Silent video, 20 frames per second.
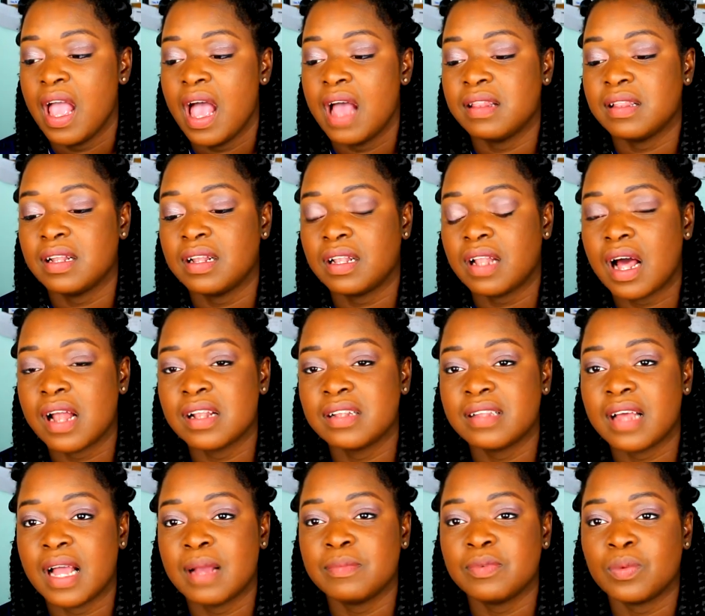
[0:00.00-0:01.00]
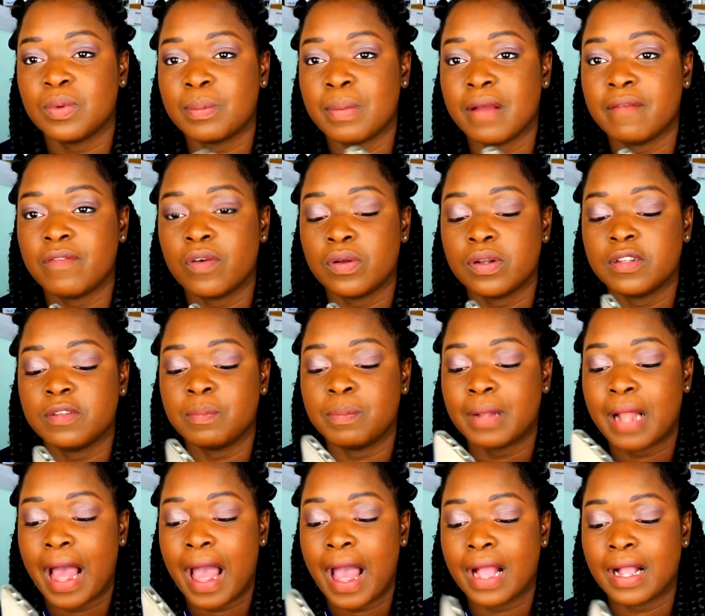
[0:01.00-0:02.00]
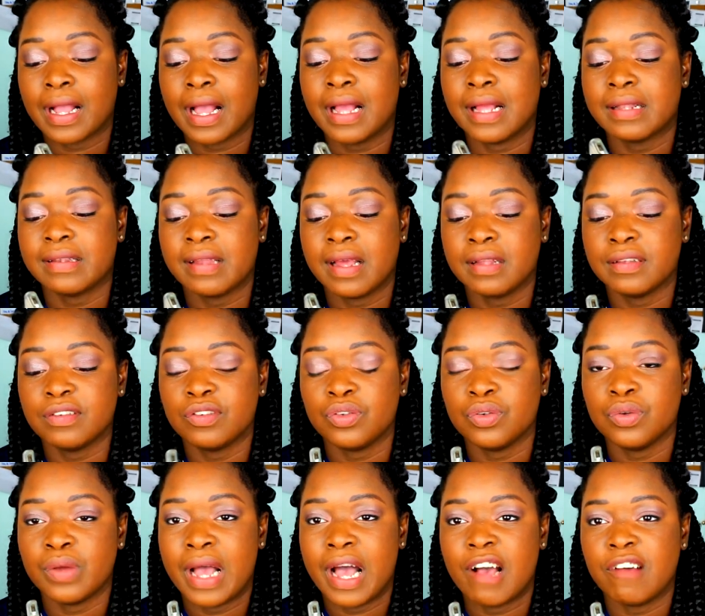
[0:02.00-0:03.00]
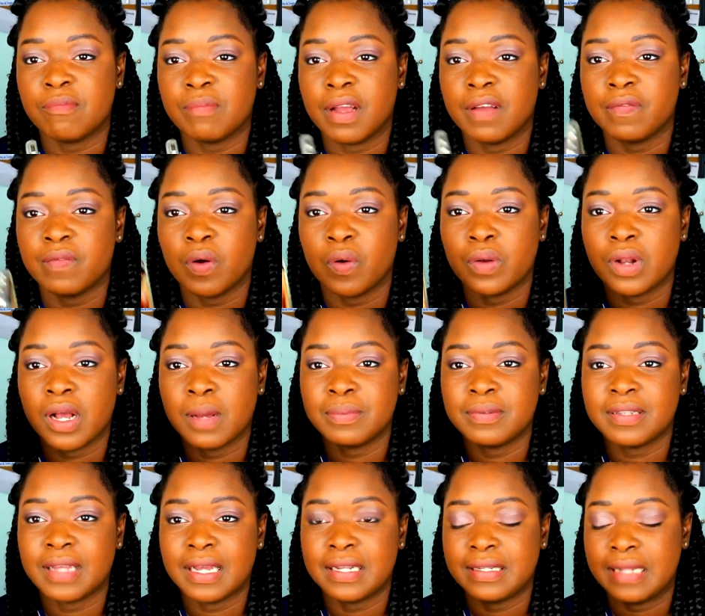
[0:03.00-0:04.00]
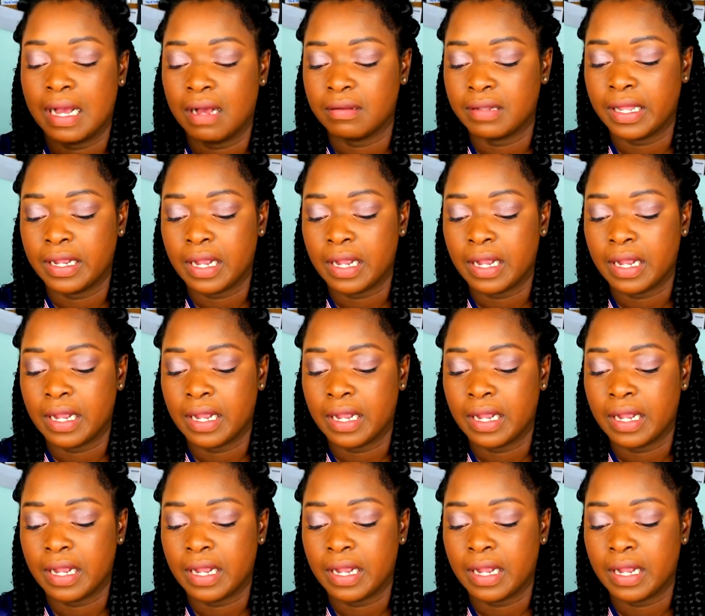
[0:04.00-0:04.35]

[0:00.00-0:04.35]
And then a lot of times when my phone is black, I tend to have my phone upside down.